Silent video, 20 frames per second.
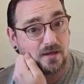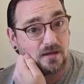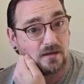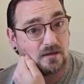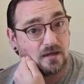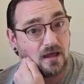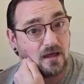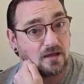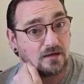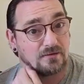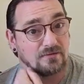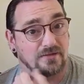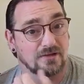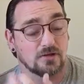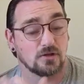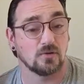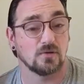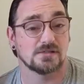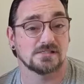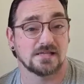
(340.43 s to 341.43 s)
and they
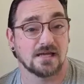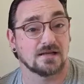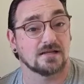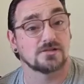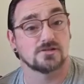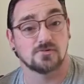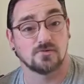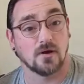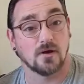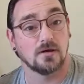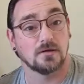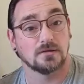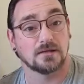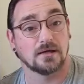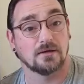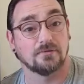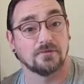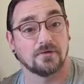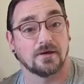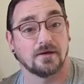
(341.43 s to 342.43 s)
do a Santa's grotto
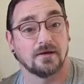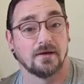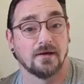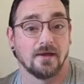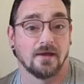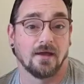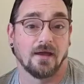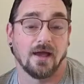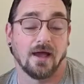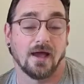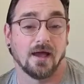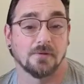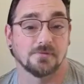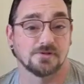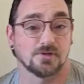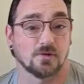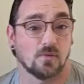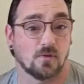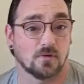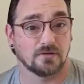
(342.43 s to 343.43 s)
down there.
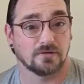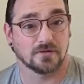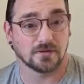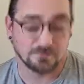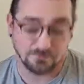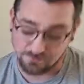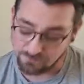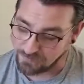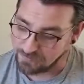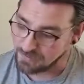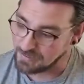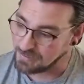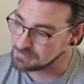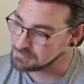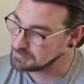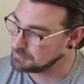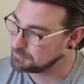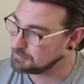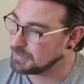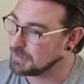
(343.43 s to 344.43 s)
So one of the parts
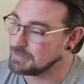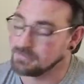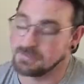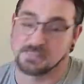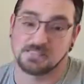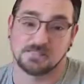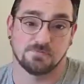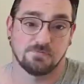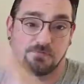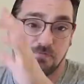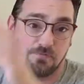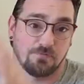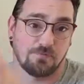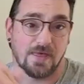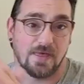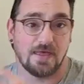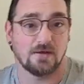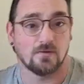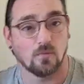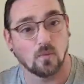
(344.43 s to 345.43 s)
of the mine, this
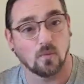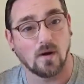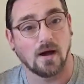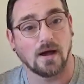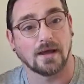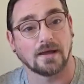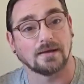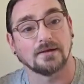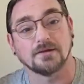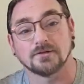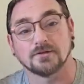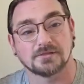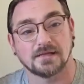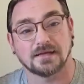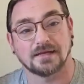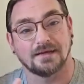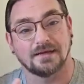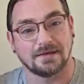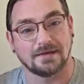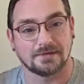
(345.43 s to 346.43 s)
paint white, and it looks
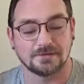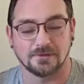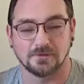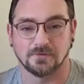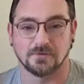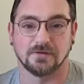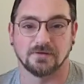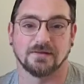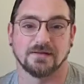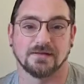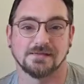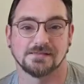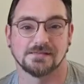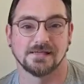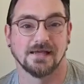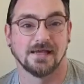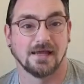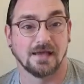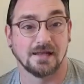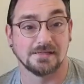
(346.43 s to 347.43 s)
like an igloo and things.
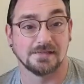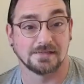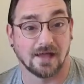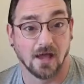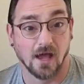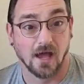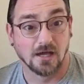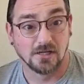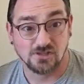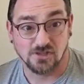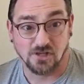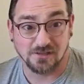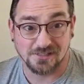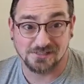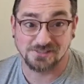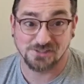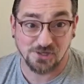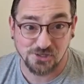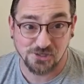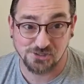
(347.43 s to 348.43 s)
And he's like, shall I
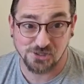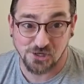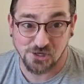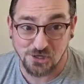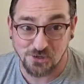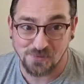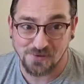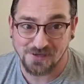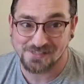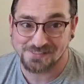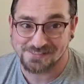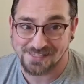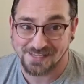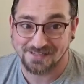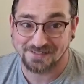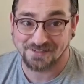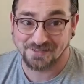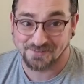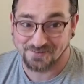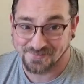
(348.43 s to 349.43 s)
show you where
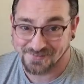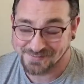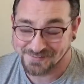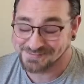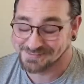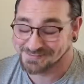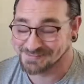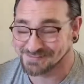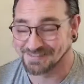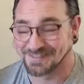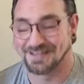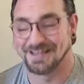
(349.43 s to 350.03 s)
Santa is?